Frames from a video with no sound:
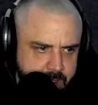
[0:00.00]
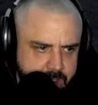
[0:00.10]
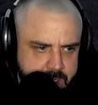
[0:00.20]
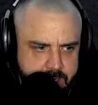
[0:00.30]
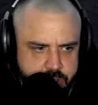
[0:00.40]

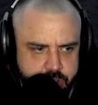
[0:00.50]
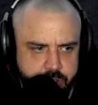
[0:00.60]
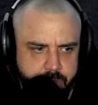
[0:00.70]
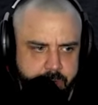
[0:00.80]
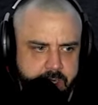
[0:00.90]
That
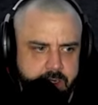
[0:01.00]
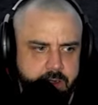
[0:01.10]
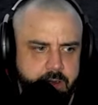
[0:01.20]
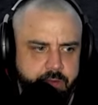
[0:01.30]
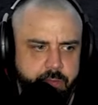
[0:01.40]
should be
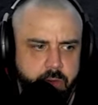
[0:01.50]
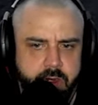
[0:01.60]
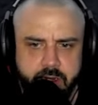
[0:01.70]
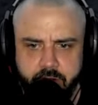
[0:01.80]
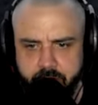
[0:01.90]
enough
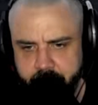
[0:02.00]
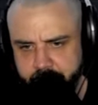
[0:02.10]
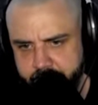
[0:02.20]
bricks